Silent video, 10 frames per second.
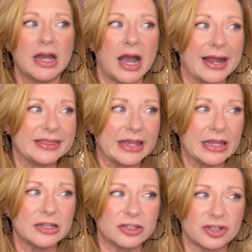I think
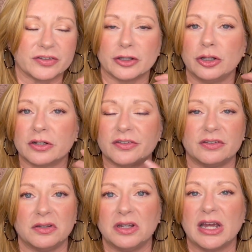it just
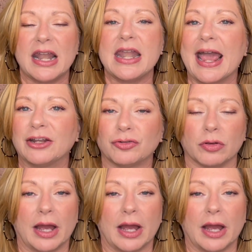looks natural.